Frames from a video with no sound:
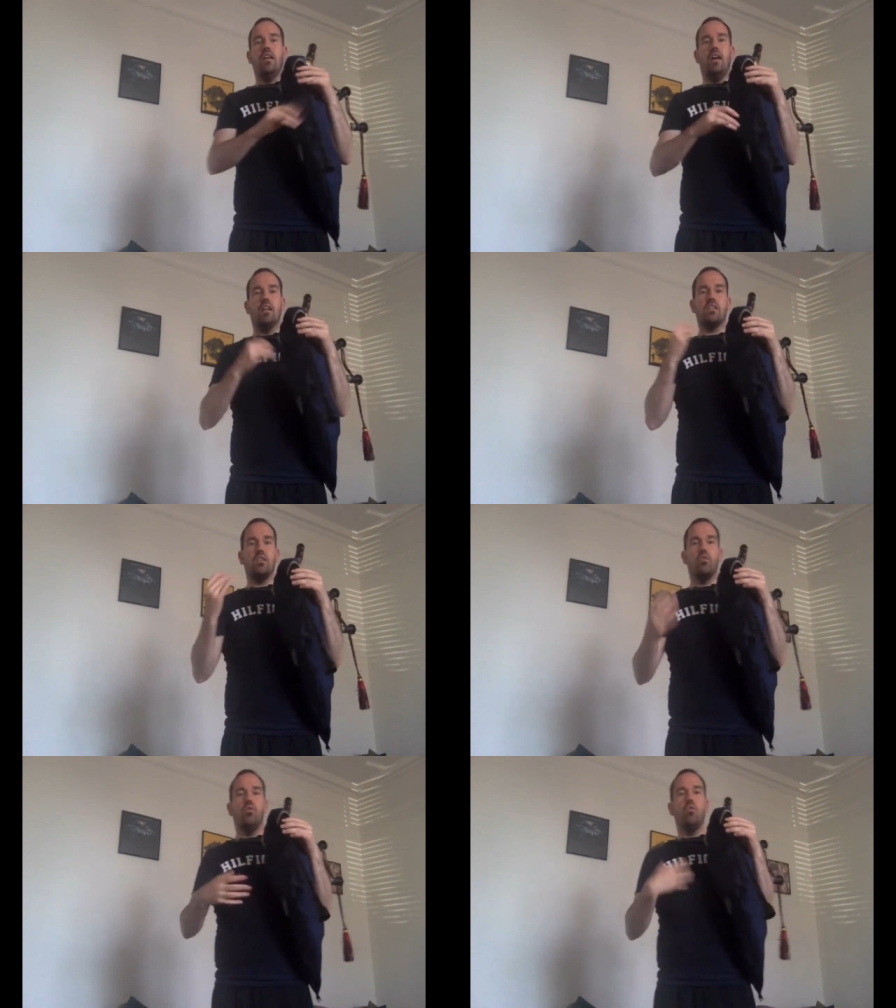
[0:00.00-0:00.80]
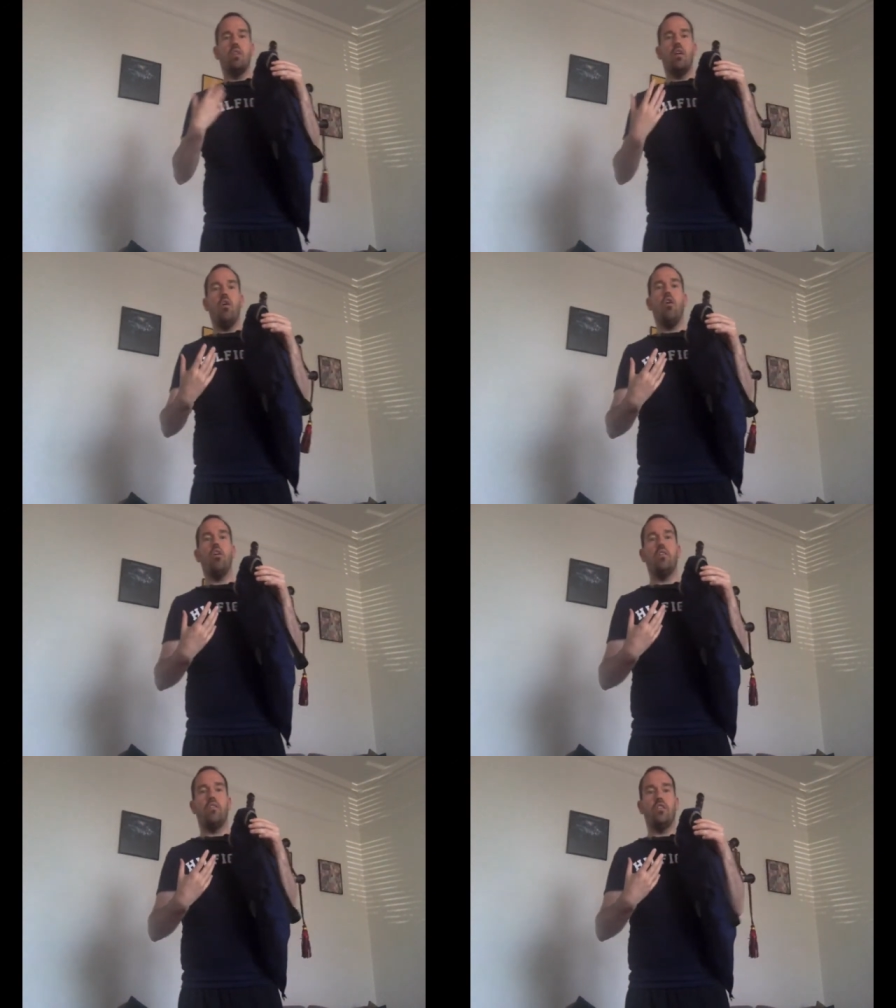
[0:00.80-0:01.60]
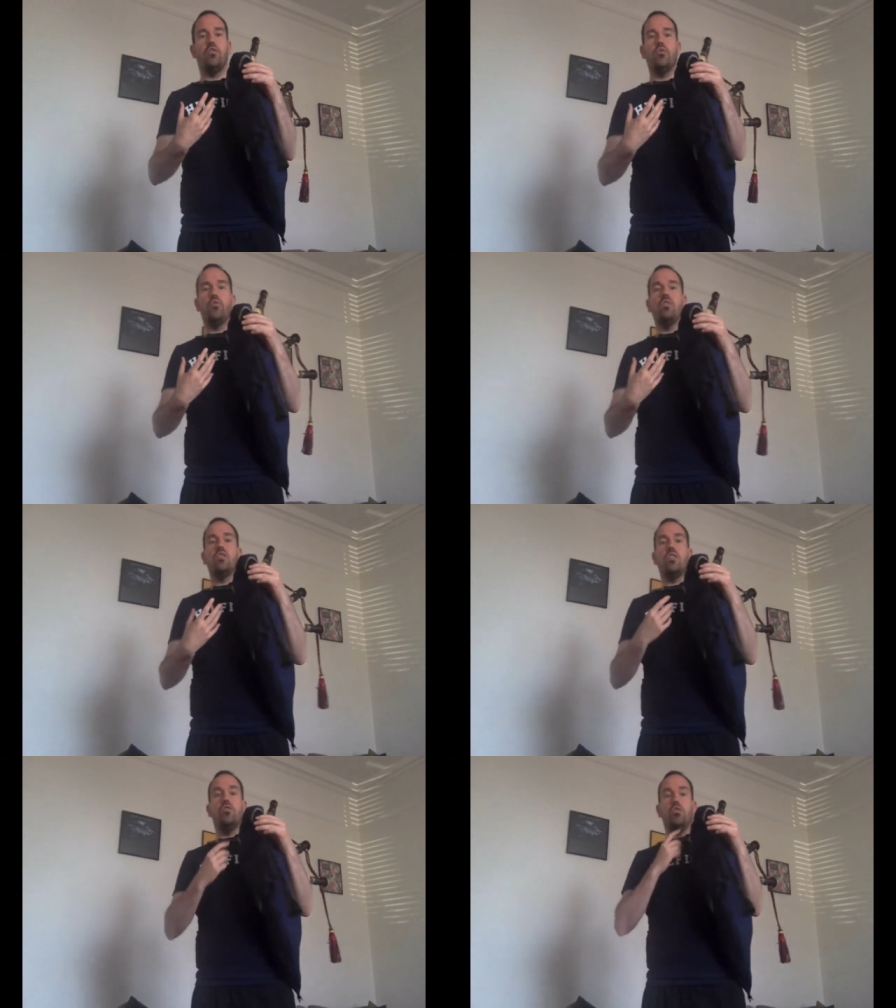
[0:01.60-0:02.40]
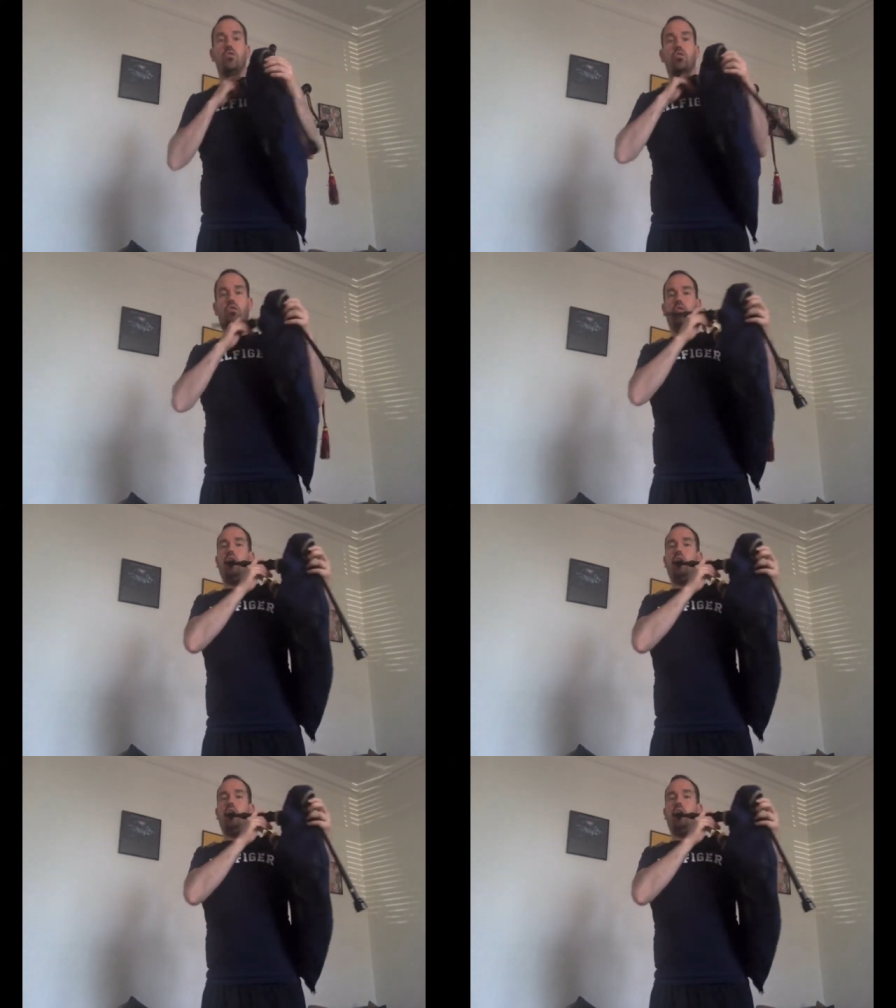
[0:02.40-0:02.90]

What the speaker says: It's the note that all of the drones are tuned to.